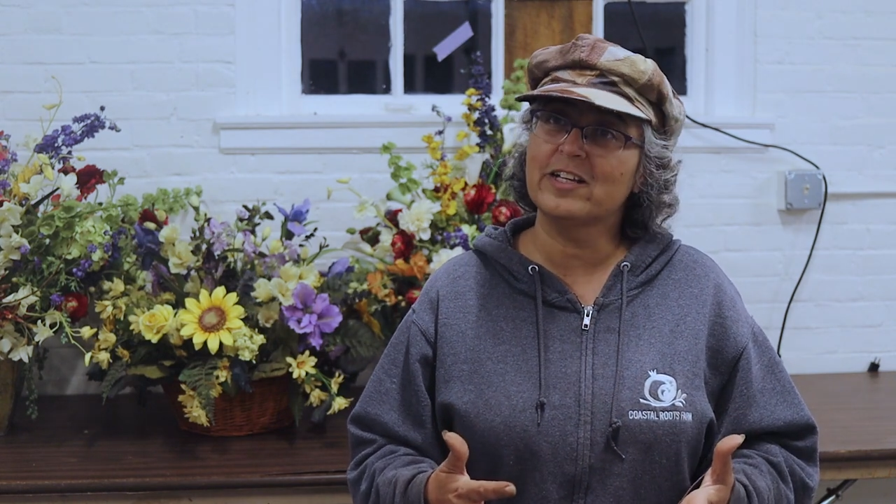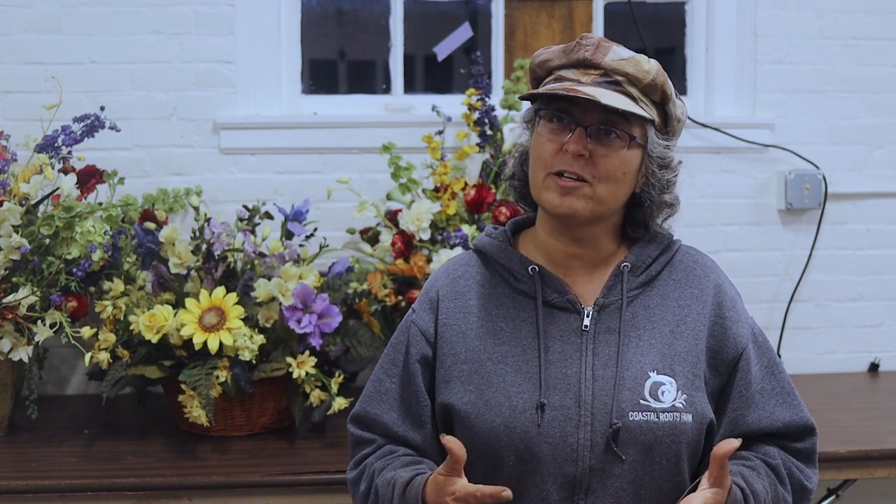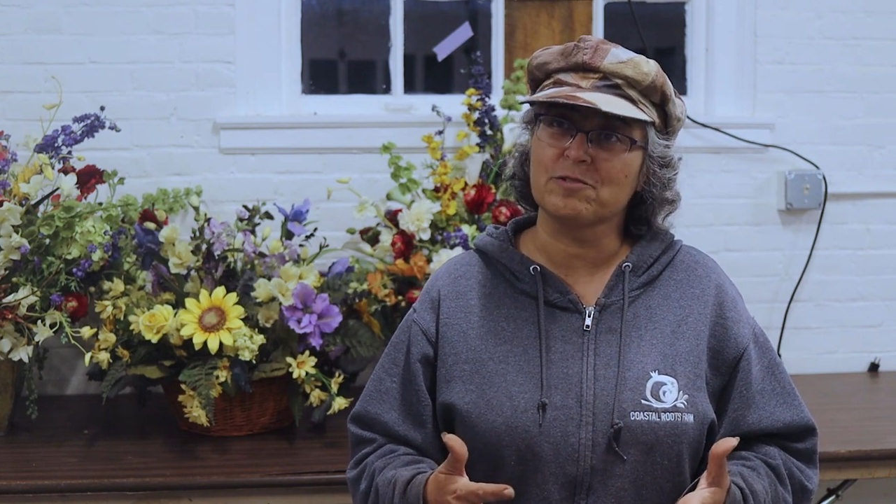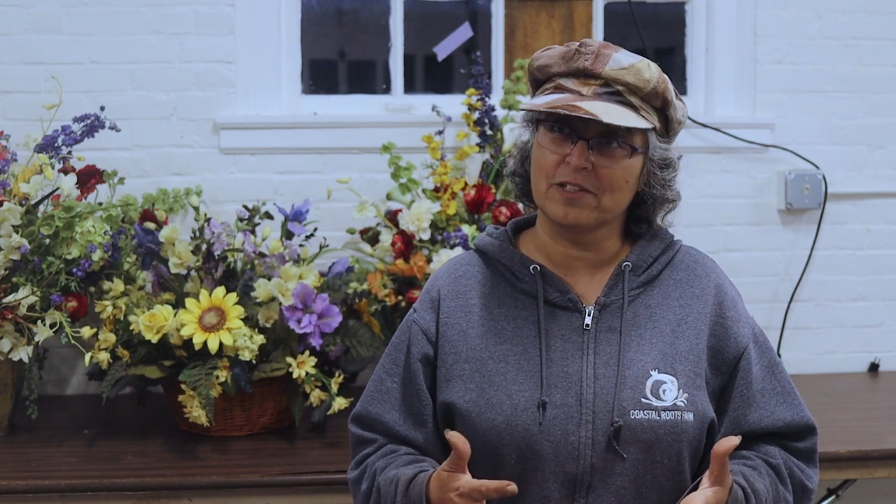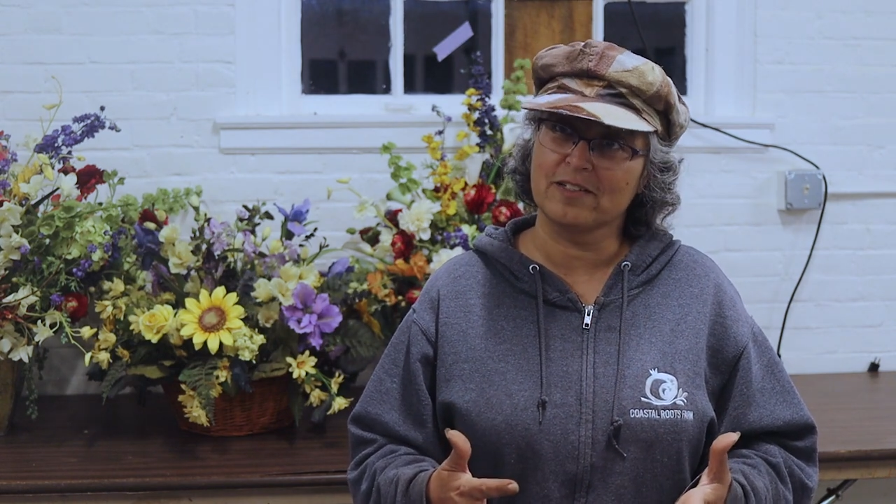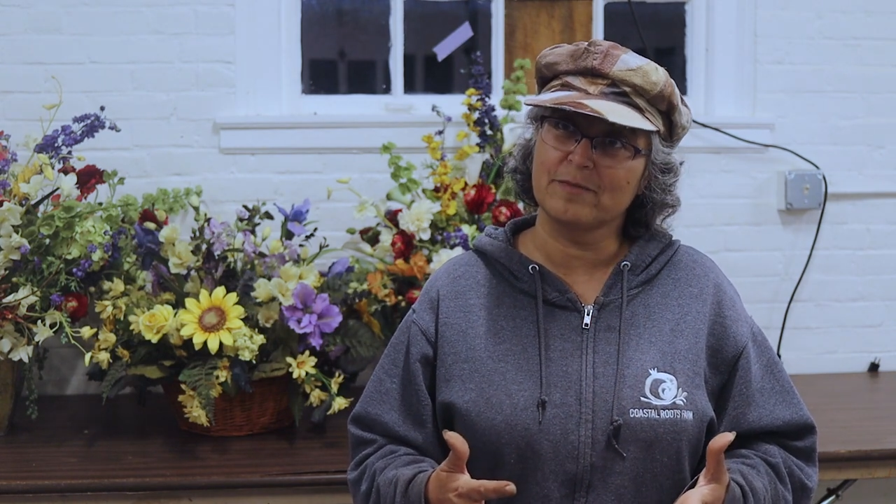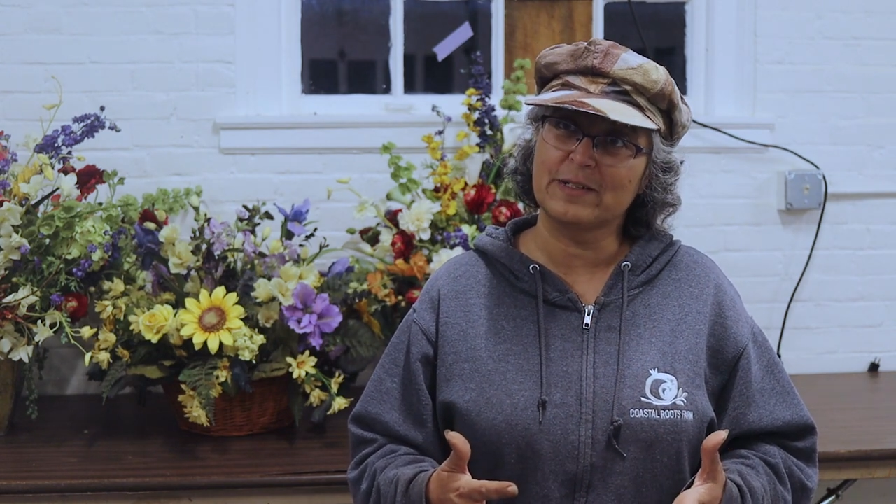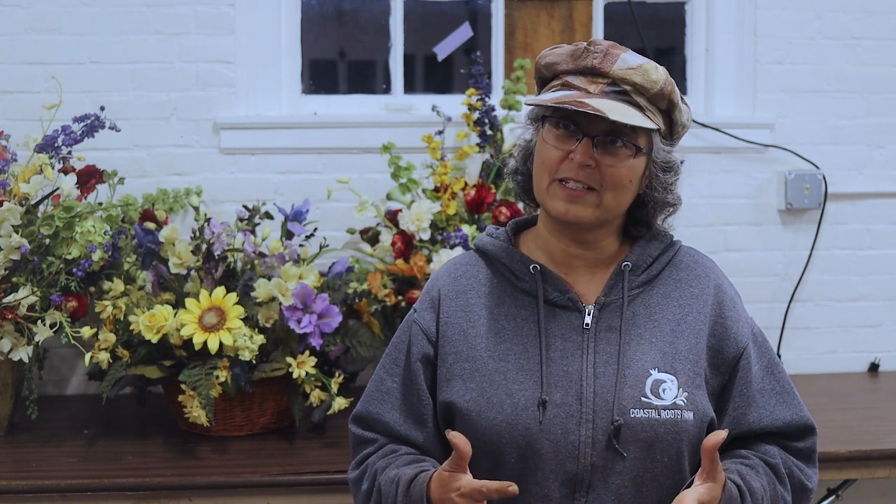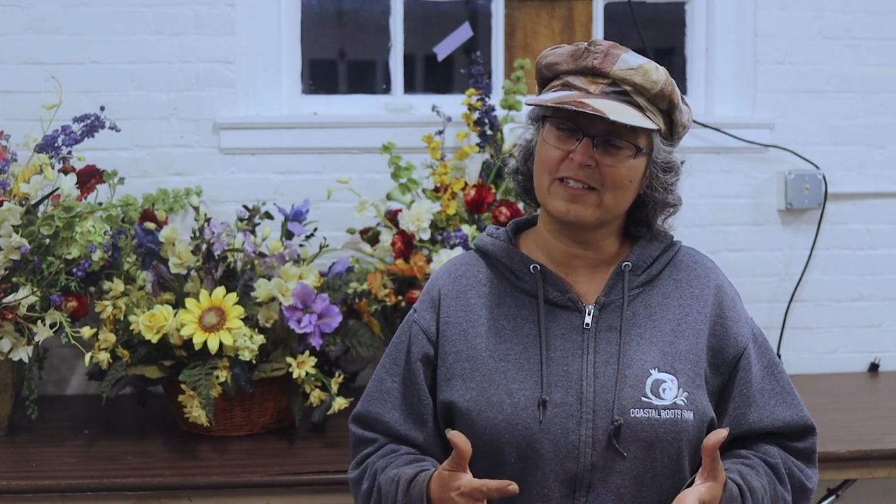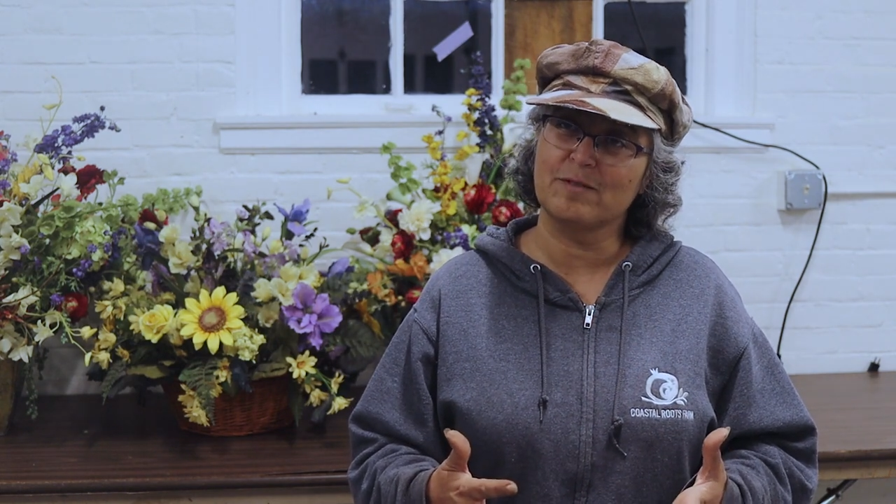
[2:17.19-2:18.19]
ecosystem
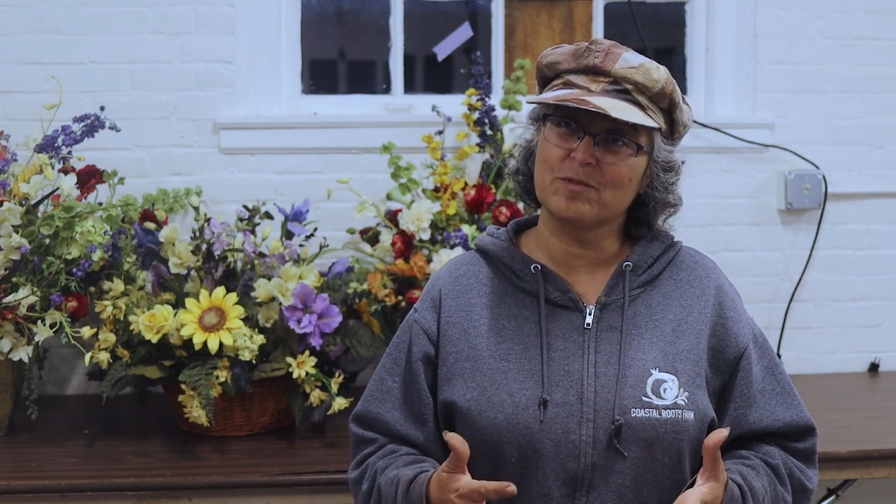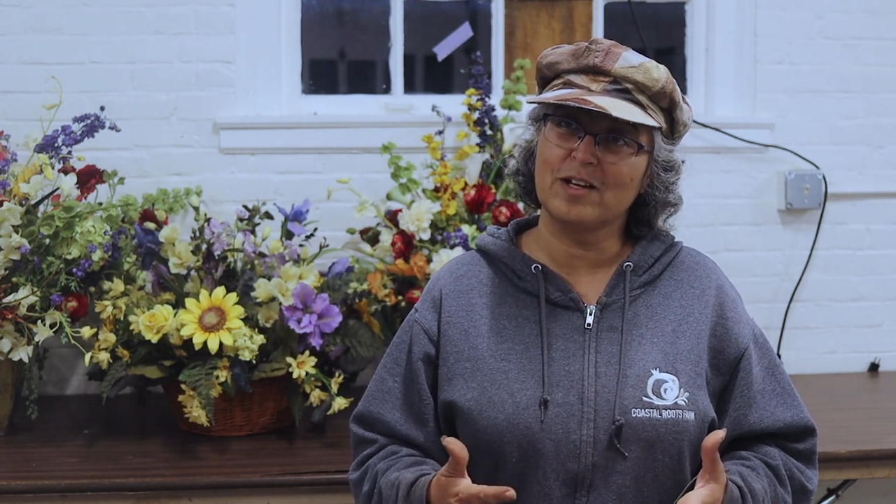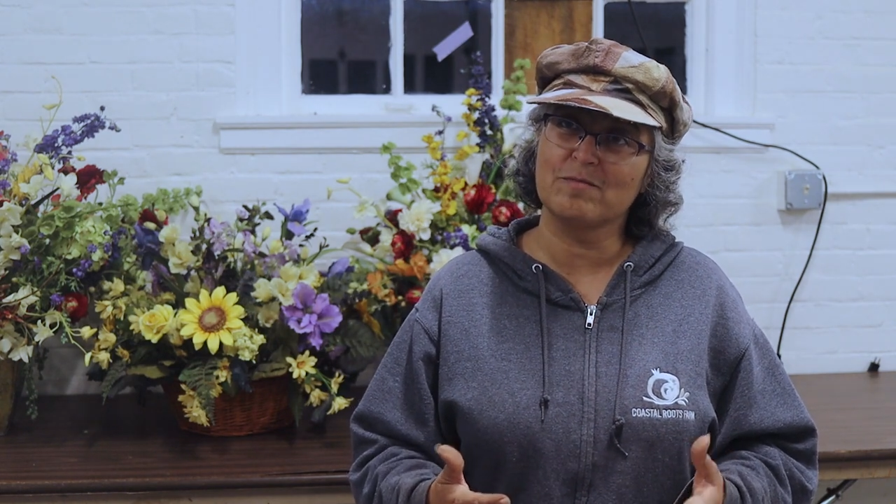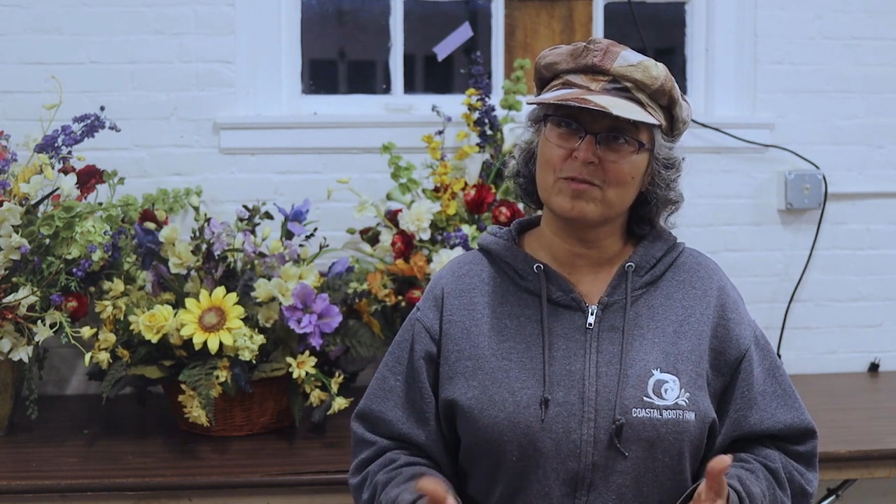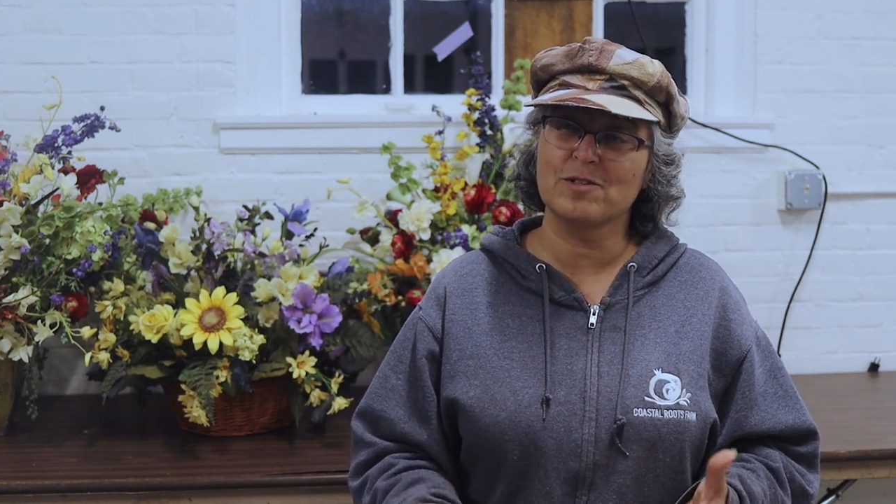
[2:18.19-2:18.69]
at the same time